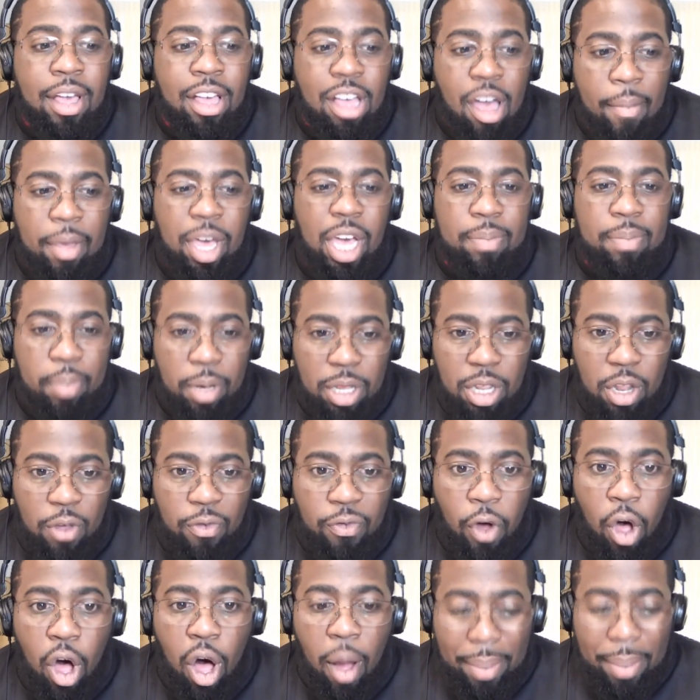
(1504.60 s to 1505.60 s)
coming up in the
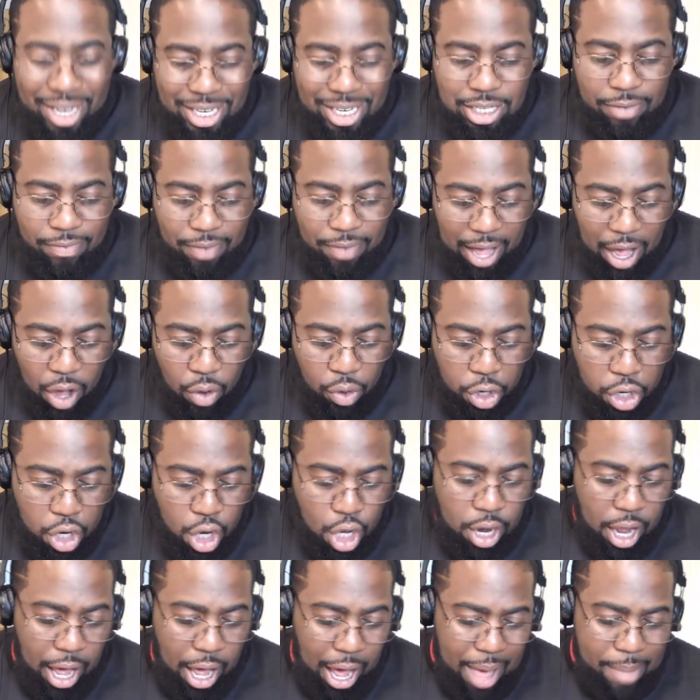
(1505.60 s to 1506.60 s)
fall because of how
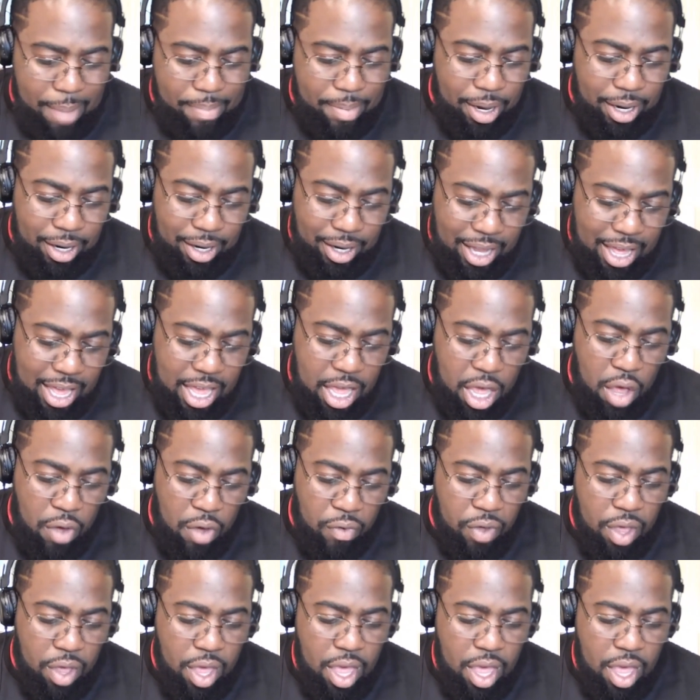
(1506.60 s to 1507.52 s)
good I believe